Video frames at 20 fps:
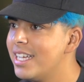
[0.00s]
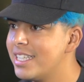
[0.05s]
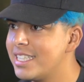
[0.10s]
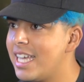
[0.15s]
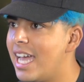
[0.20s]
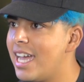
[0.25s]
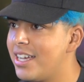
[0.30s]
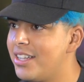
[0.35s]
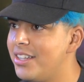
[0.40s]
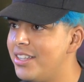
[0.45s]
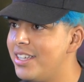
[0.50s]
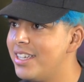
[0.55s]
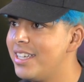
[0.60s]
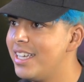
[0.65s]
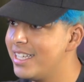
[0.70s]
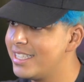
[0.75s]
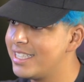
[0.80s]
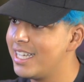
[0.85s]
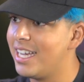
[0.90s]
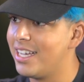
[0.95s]
Exactly. Yeah.
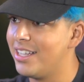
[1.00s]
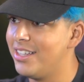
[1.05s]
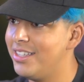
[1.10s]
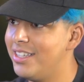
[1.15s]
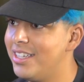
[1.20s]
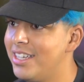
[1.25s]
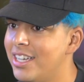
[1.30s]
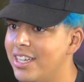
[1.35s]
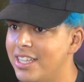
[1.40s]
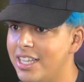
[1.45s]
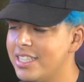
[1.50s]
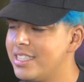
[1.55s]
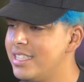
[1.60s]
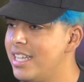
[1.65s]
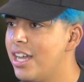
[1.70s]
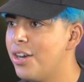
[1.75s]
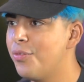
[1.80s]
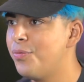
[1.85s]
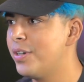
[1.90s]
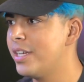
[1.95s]
Exactly. It's
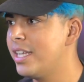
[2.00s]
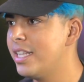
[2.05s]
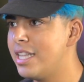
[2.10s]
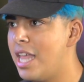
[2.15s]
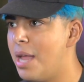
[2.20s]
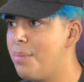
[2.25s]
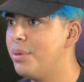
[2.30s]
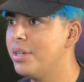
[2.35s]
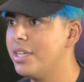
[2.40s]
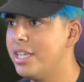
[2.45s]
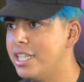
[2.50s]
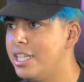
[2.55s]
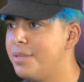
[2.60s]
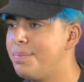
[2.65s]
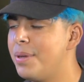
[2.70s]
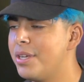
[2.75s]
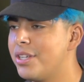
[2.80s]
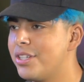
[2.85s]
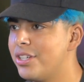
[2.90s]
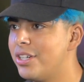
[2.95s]
not a freaking Lamborghini
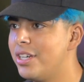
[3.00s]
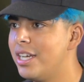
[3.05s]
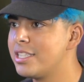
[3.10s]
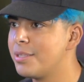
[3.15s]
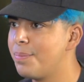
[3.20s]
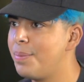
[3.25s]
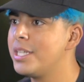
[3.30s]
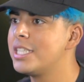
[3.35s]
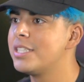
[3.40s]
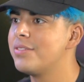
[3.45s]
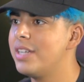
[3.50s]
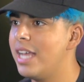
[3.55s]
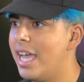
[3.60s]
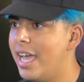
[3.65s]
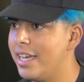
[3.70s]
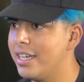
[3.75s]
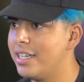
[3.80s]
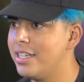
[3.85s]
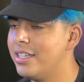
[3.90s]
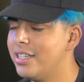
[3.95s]
picture. It's a picture of an
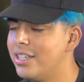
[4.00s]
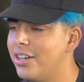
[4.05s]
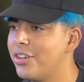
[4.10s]
egg.